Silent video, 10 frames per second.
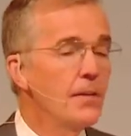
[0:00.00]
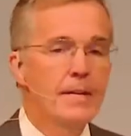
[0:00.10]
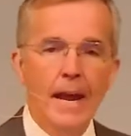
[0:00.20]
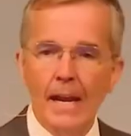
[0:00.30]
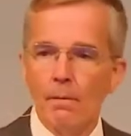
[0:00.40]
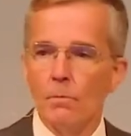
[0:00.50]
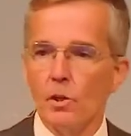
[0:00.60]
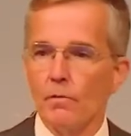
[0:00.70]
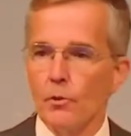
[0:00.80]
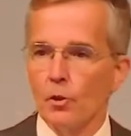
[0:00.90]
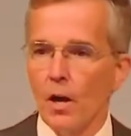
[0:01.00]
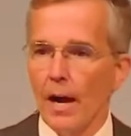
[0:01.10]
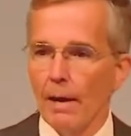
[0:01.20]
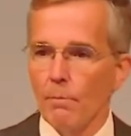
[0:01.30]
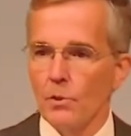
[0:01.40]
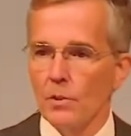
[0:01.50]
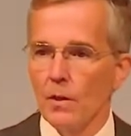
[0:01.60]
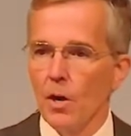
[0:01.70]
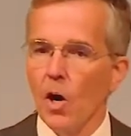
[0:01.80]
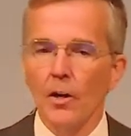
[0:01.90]
the names of the tribes
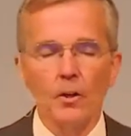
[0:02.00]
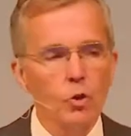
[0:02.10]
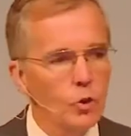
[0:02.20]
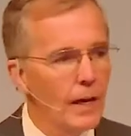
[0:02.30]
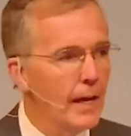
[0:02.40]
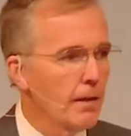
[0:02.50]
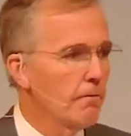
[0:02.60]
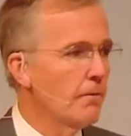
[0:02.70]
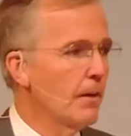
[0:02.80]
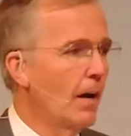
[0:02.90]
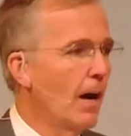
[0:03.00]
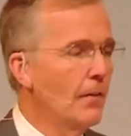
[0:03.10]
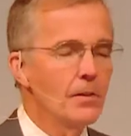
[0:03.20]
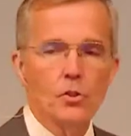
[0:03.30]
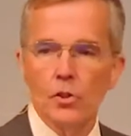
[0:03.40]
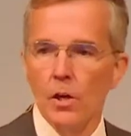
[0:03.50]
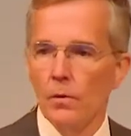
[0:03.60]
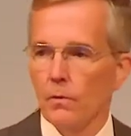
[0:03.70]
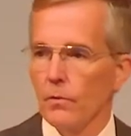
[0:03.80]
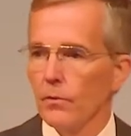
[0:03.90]
are engraved on these
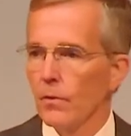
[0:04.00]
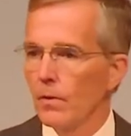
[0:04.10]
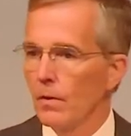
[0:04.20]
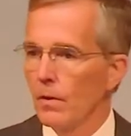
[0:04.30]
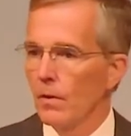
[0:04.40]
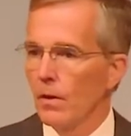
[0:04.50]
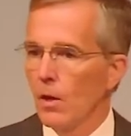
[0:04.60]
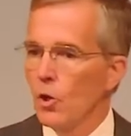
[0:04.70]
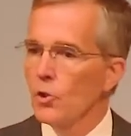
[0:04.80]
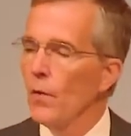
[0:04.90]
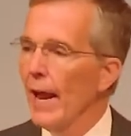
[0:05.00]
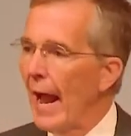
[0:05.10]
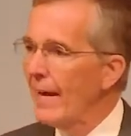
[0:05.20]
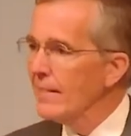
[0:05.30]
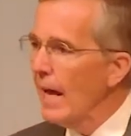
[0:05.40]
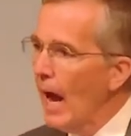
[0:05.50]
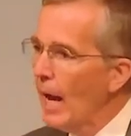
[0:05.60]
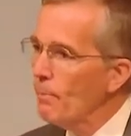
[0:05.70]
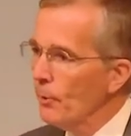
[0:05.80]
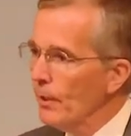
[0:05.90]
stones. So that as the
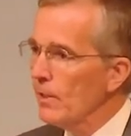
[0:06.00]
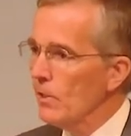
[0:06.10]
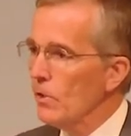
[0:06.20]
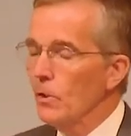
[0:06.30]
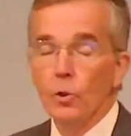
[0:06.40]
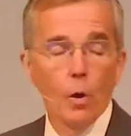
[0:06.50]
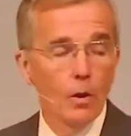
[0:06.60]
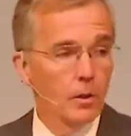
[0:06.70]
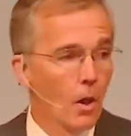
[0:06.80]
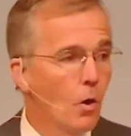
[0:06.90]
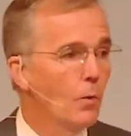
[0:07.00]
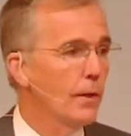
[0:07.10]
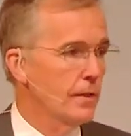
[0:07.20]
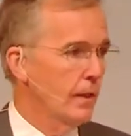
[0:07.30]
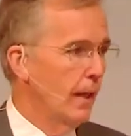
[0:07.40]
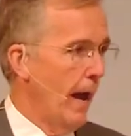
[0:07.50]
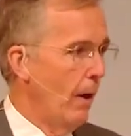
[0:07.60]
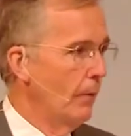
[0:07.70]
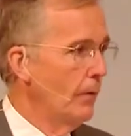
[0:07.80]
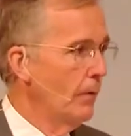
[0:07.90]
high priest, who alone is
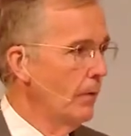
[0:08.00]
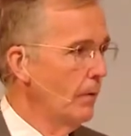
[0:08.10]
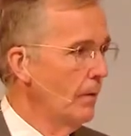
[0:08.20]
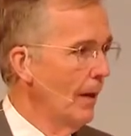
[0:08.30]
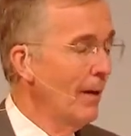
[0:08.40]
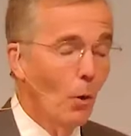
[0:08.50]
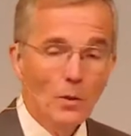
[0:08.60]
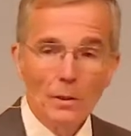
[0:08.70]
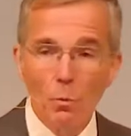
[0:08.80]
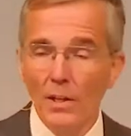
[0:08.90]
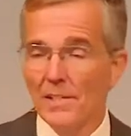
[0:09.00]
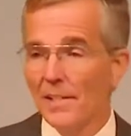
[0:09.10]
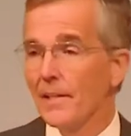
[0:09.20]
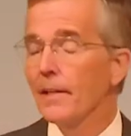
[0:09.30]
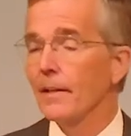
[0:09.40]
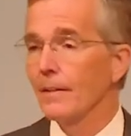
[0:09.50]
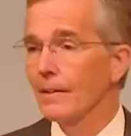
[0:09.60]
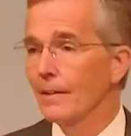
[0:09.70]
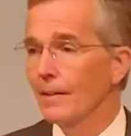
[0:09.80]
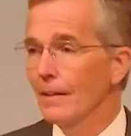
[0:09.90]
allowed, and only once a
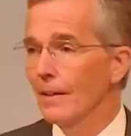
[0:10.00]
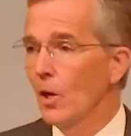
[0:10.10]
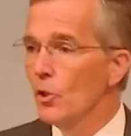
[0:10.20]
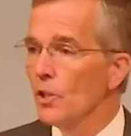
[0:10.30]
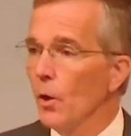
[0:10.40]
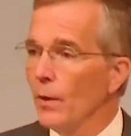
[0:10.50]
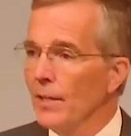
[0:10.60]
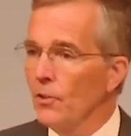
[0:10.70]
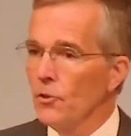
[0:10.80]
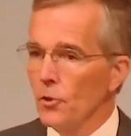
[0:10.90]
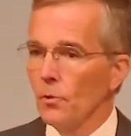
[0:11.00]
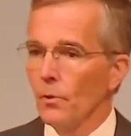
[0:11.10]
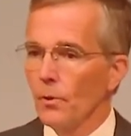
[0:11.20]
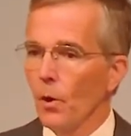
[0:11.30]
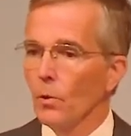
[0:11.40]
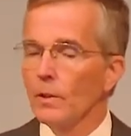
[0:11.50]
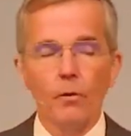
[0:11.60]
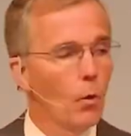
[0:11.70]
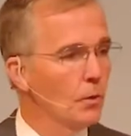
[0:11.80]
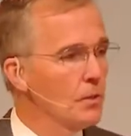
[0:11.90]
year, to go into the Holy
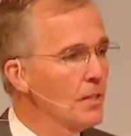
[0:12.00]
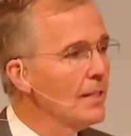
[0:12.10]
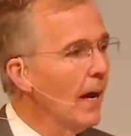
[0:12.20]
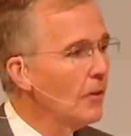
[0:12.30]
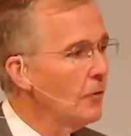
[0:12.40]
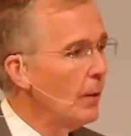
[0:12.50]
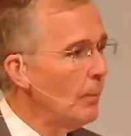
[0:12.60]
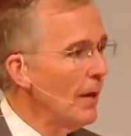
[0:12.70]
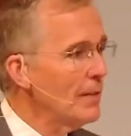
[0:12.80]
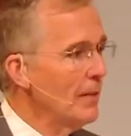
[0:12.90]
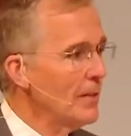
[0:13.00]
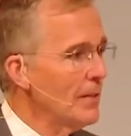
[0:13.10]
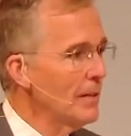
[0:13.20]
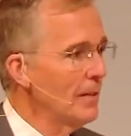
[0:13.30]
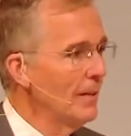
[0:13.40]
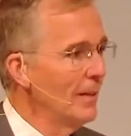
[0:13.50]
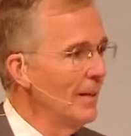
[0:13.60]
of Holies, into God's very presence,